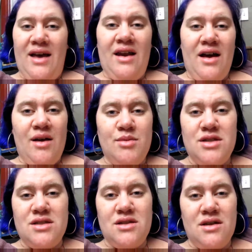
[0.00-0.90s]
And I'm
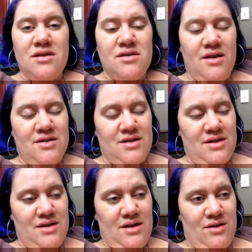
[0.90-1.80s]
just
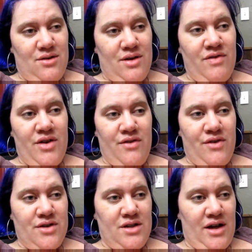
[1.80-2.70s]
exhausted now. I'm very,
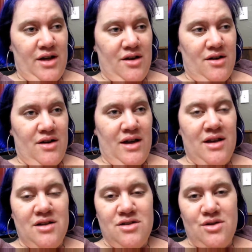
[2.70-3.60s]
very tired. I
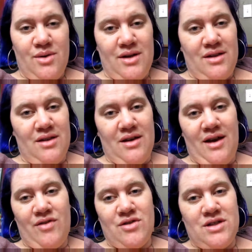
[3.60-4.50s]
didn't do
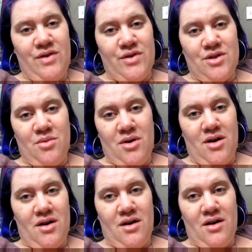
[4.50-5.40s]
anything. After Steve went to
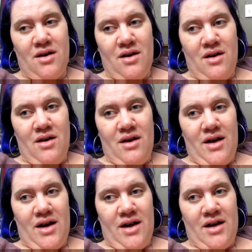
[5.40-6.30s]
work,
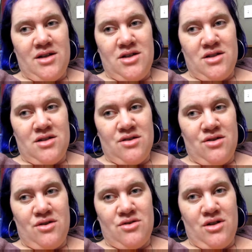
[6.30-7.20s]
I just
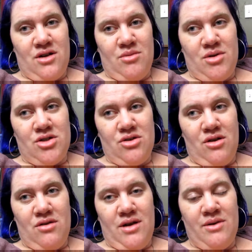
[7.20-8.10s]
crocheted on my
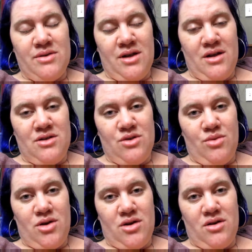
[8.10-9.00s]
shawl. I was going to do
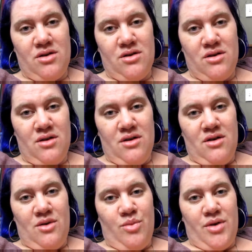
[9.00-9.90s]
work.
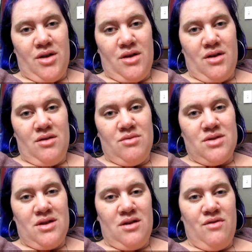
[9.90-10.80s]
But it
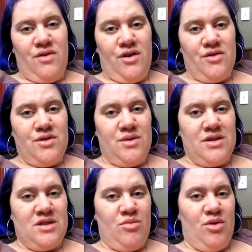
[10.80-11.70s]
was going to involve
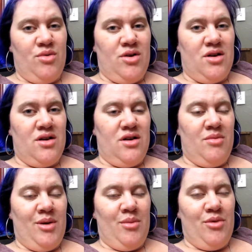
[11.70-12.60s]
doing some more work
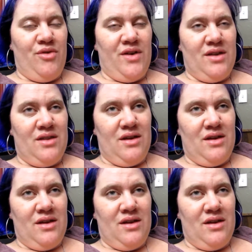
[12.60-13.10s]
about moving